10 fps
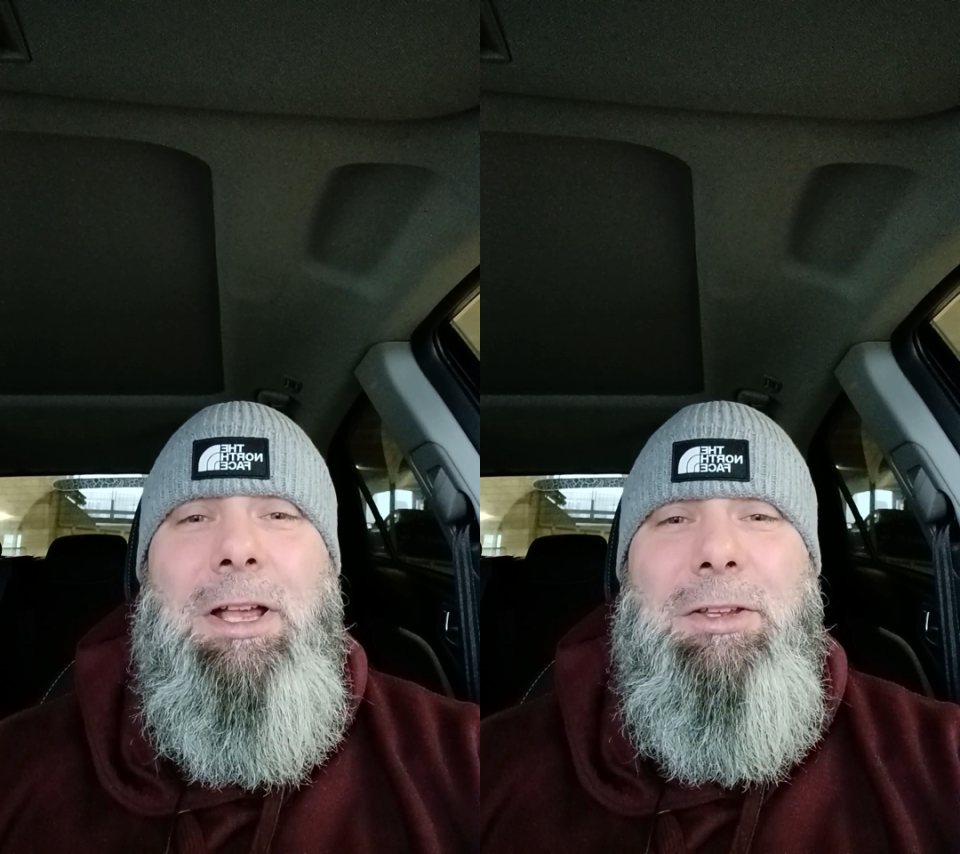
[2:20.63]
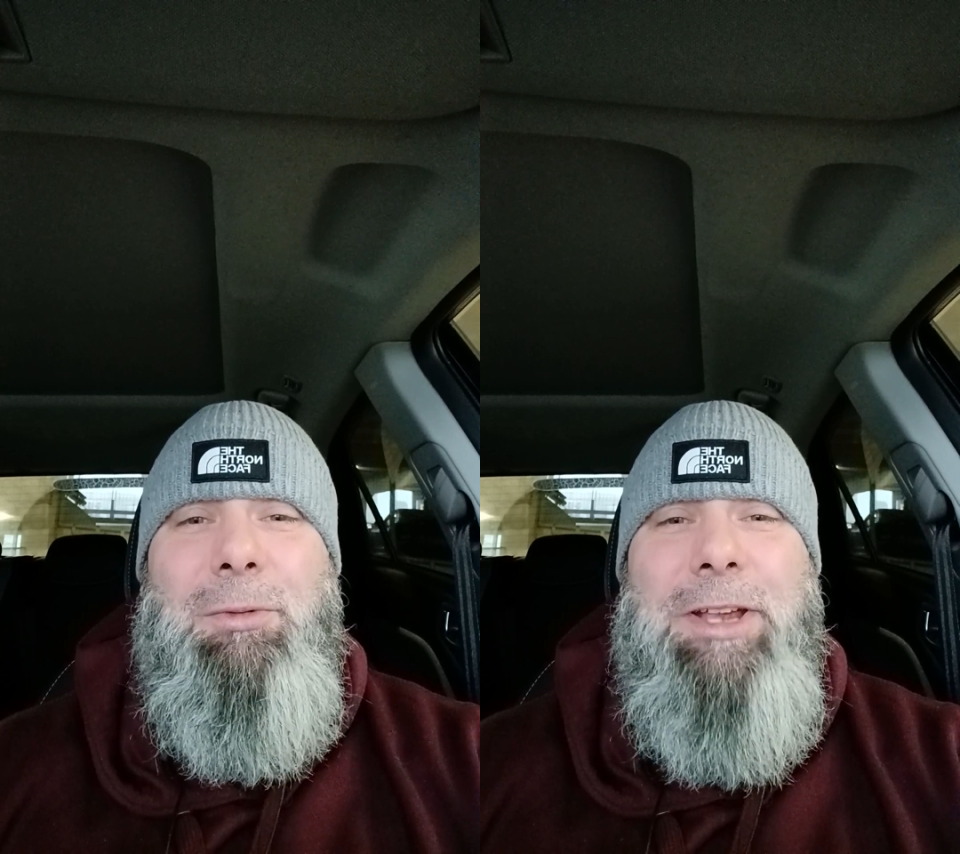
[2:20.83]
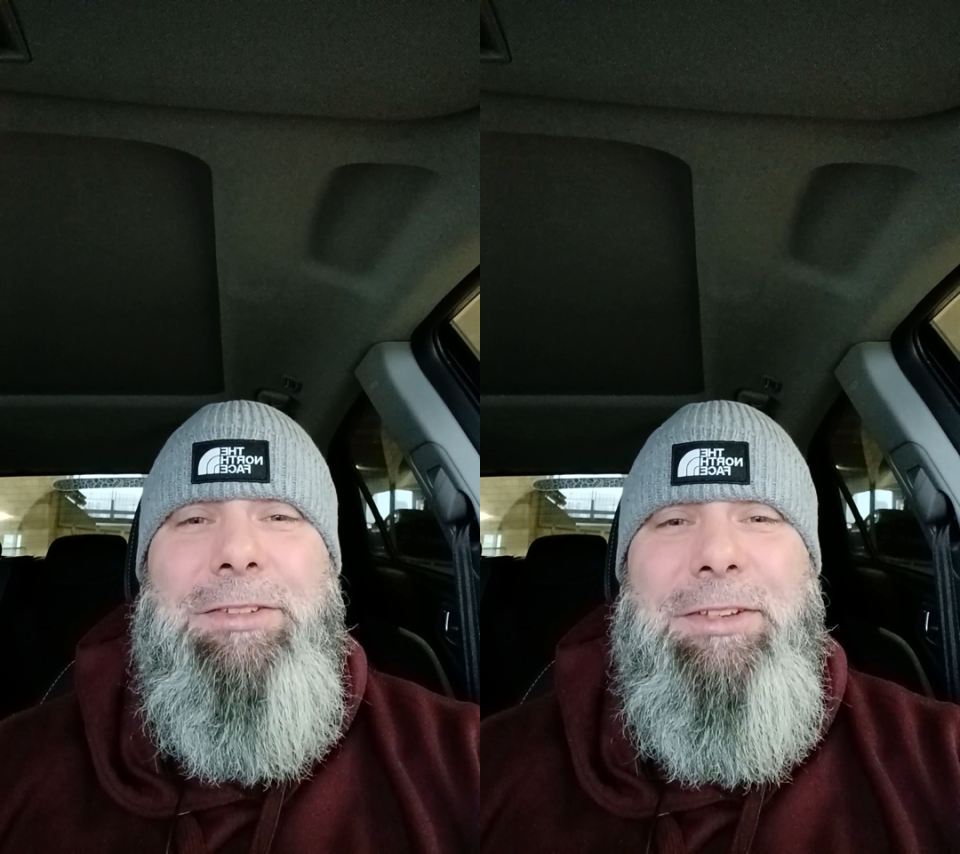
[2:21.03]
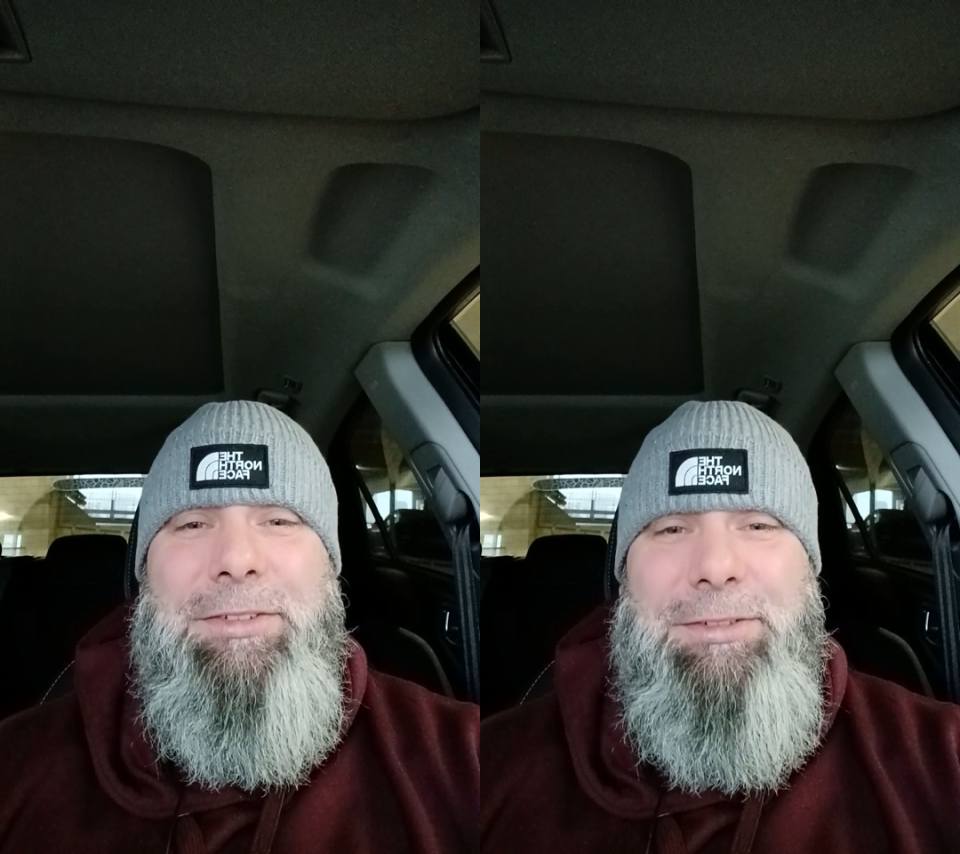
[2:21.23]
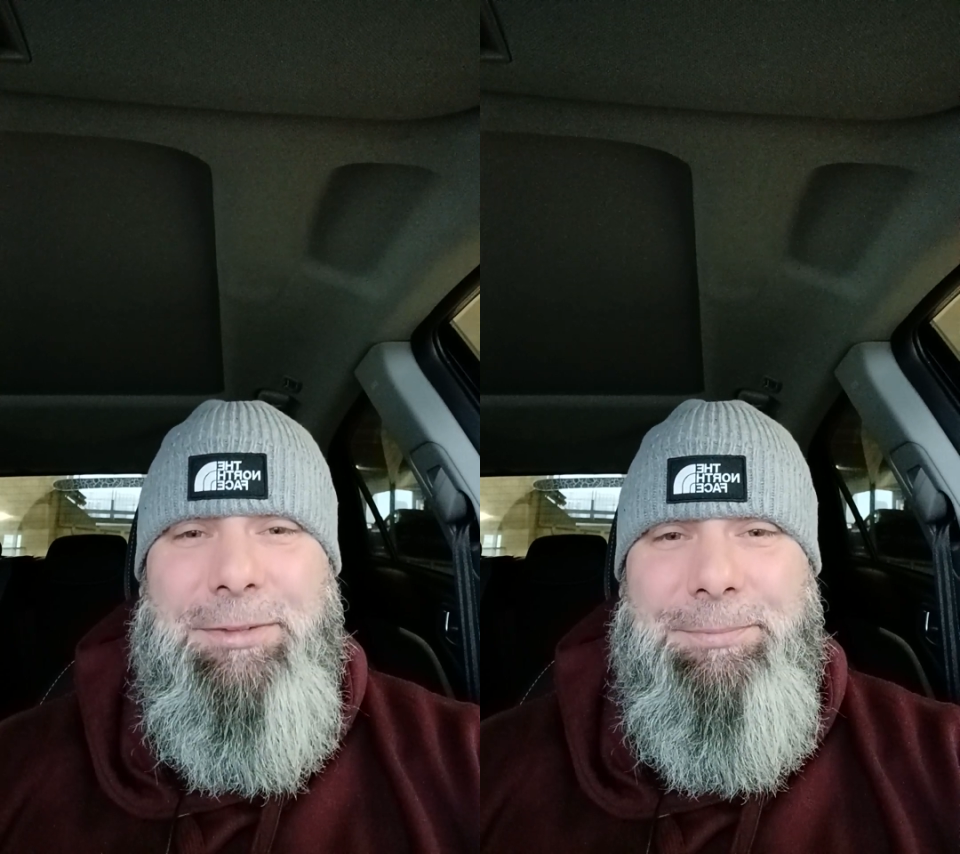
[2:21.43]
You're
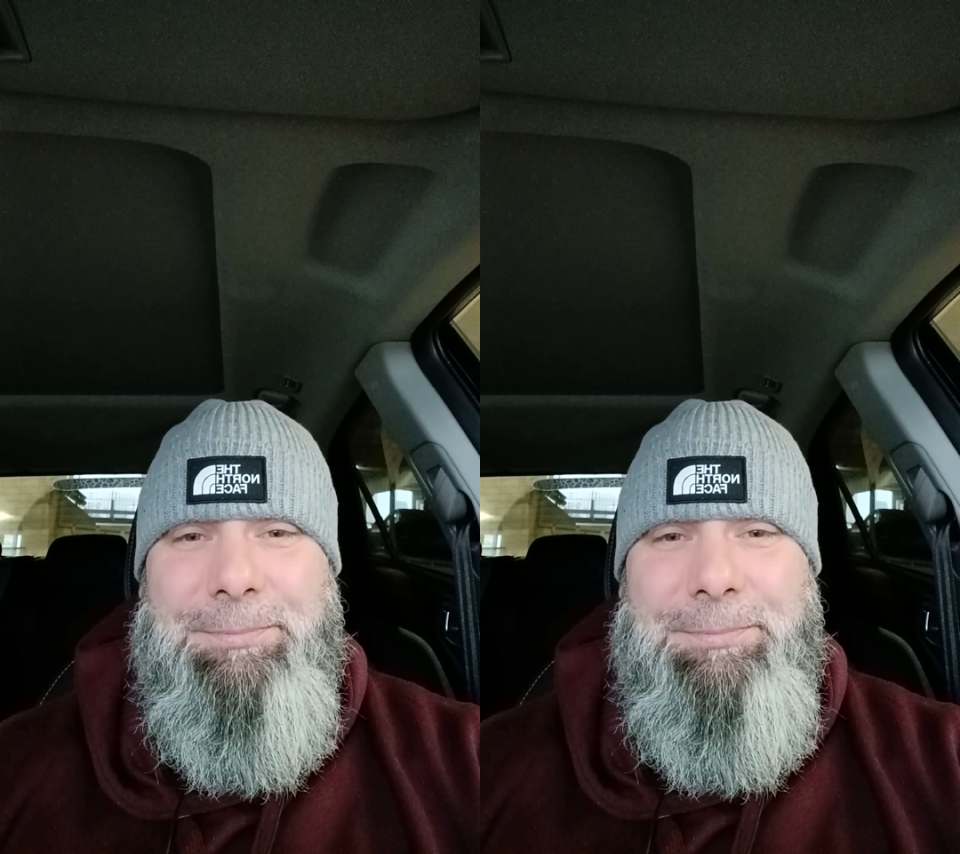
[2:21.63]
racist.